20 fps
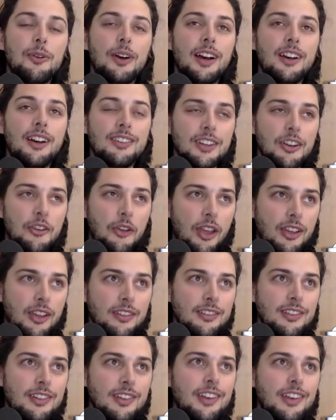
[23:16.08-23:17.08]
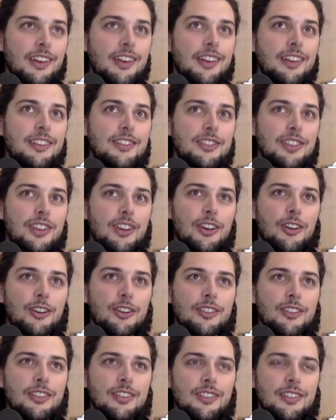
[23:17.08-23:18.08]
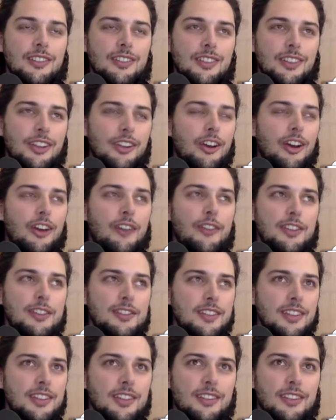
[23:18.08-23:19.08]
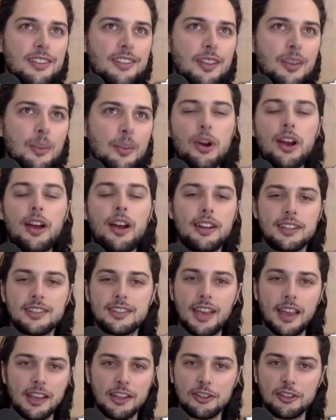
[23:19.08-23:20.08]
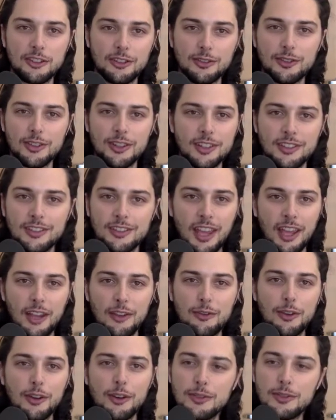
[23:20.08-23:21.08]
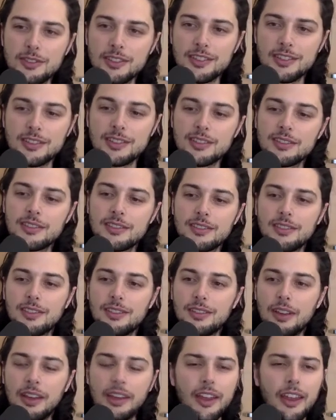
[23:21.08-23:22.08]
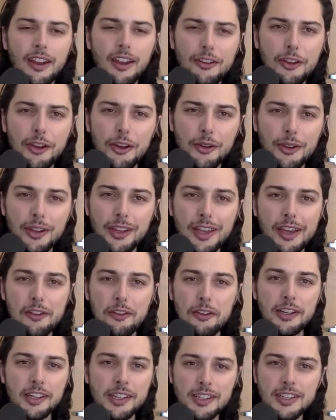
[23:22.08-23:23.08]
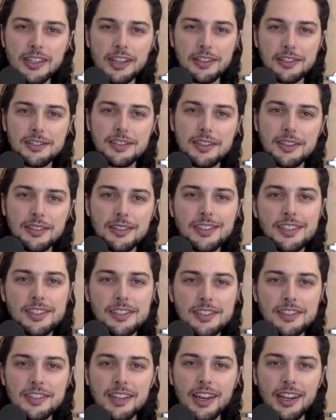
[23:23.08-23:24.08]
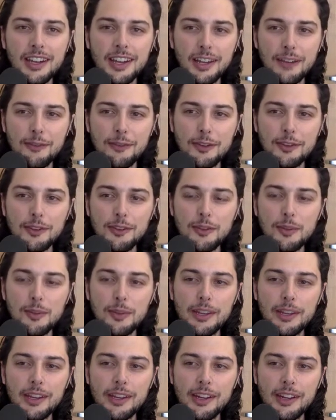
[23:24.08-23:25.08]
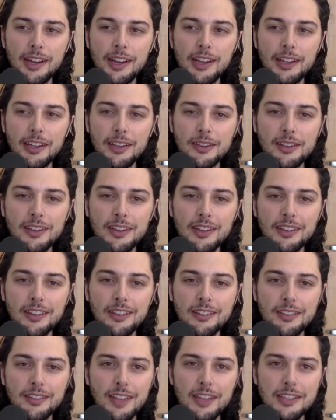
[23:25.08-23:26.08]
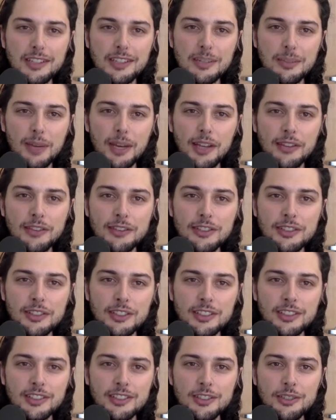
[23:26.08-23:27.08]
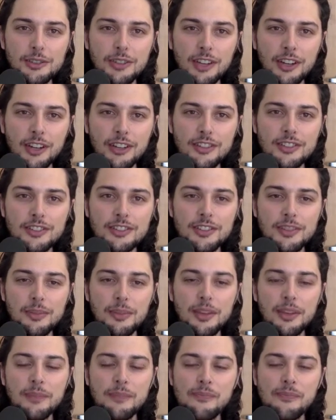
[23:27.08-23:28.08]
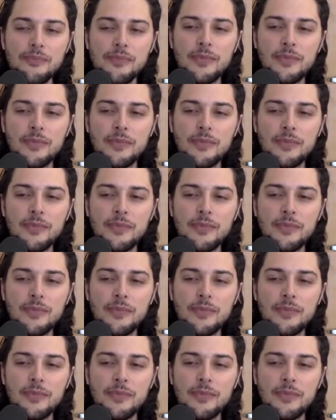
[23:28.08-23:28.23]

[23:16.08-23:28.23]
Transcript: Wow. Okay. So, obviously the product cycle for headphones is, I don't know, like how long it takes to design headphones from beginning to end is like 18 months or 2 years or something.